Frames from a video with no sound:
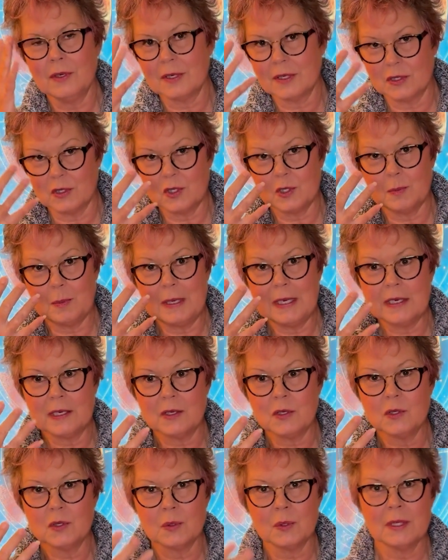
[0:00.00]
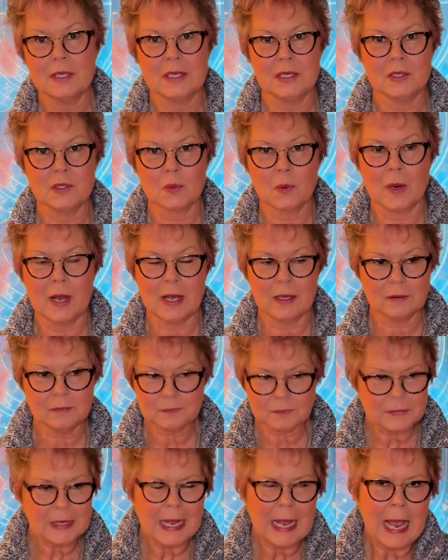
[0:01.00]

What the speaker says: You can speak into it as well.